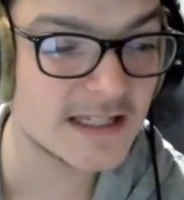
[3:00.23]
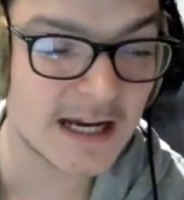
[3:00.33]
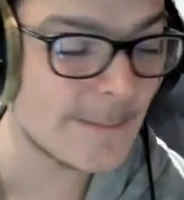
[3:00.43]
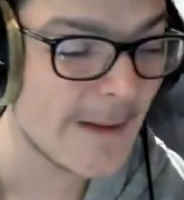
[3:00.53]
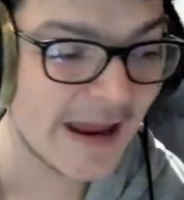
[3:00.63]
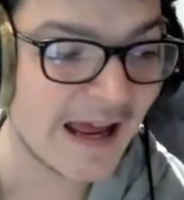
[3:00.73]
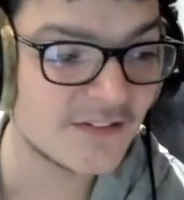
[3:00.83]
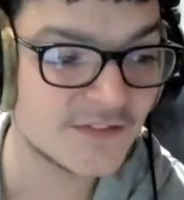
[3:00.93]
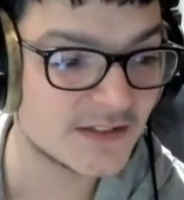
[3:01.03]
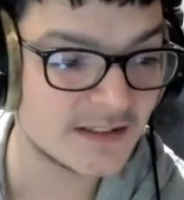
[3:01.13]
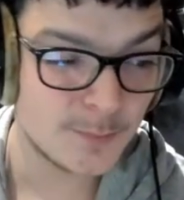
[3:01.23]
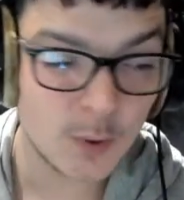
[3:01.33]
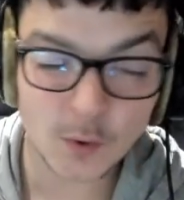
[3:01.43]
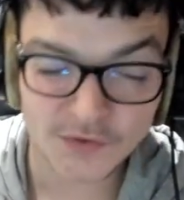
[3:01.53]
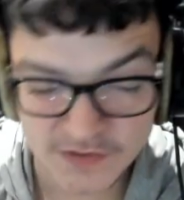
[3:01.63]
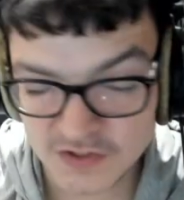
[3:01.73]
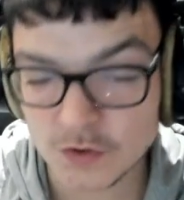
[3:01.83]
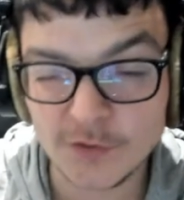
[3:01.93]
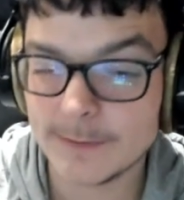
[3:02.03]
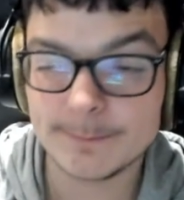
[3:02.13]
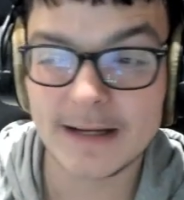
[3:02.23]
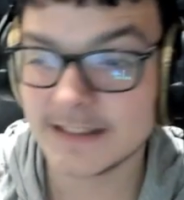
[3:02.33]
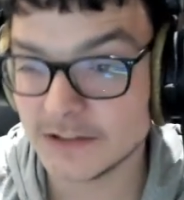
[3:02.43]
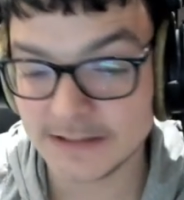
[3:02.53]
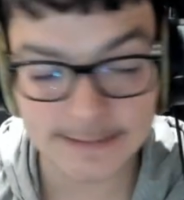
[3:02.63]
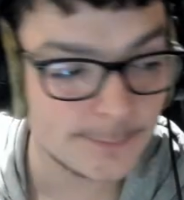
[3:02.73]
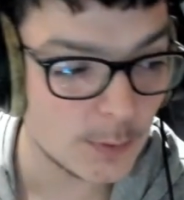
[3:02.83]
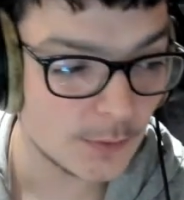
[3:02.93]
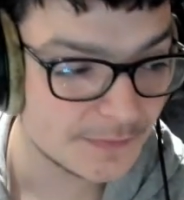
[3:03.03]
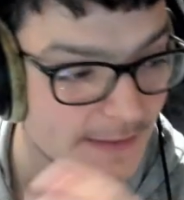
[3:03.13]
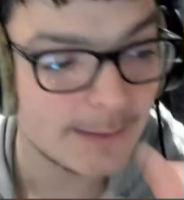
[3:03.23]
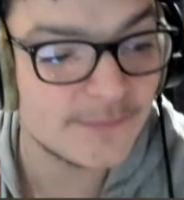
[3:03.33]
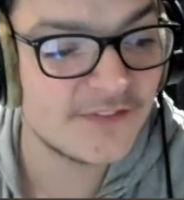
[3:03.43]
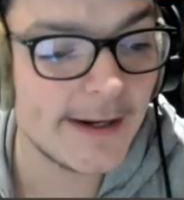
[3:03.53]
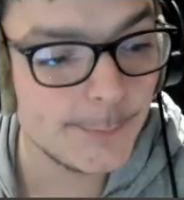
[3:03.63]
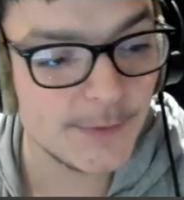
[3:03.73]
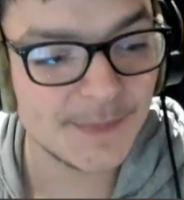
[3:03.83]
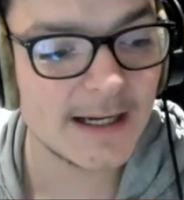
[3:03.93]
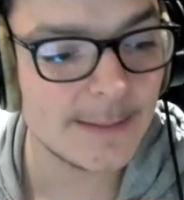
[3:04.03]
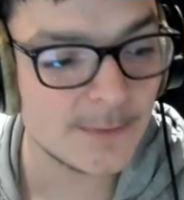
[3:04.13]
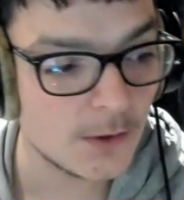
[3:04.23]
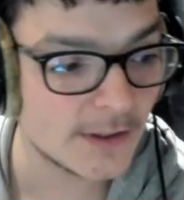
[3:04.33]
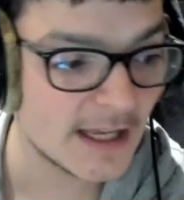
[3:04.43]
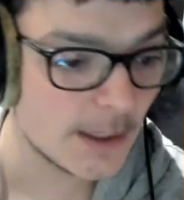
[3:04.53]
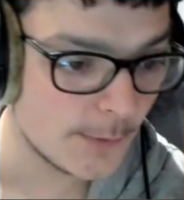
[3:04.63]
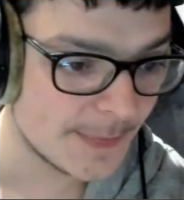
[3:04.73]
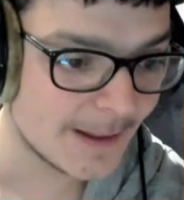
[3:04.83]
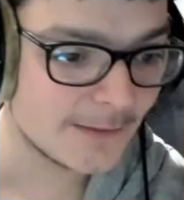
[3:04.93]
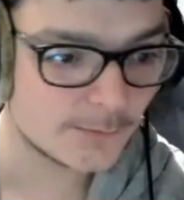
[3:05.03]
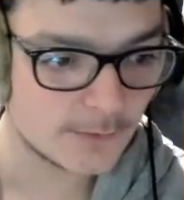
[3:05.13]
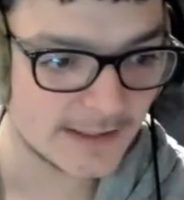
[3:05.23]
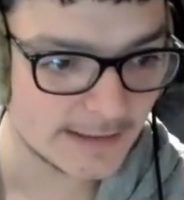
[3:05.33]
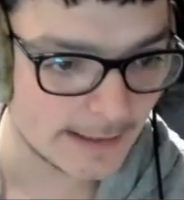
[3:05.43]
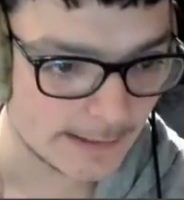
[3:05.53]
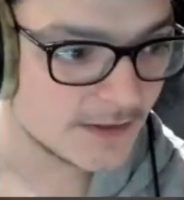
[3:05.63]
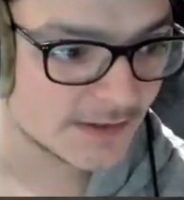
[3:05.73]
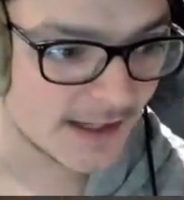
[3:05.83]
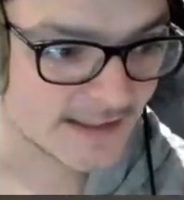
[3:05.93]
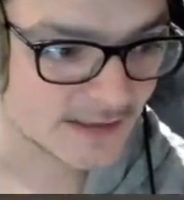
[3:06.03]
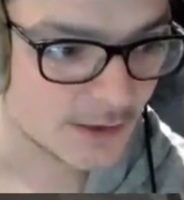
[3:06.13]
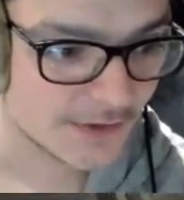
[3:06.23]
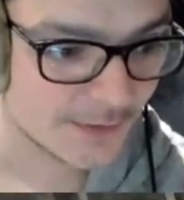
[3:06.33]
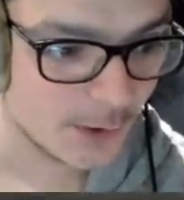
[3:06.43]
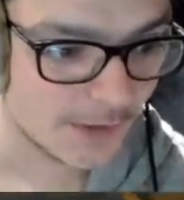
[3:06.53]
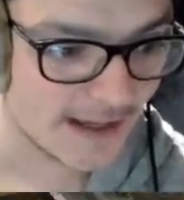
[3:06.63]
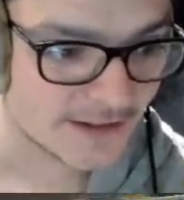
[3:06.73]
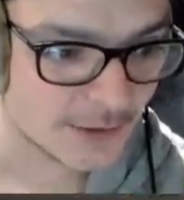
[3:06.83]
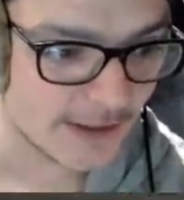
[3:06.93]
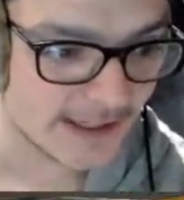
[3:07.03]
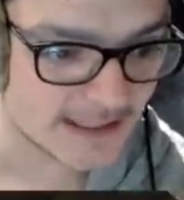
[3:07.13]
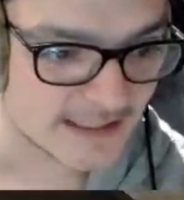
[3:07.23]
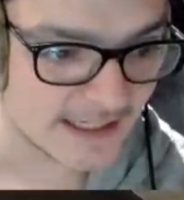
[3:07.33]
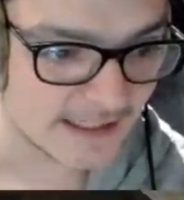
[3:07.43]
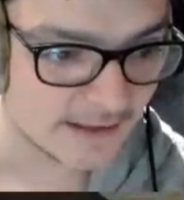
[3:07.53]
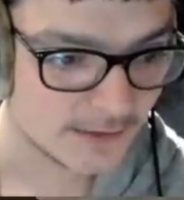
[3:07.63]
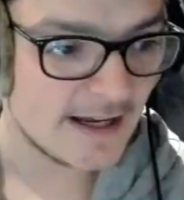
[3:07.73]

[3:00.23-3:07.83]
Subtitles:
I may have to put the stuff in manually, but I'm fine with that. I'm okay with that right now. So that's all that doing its thing.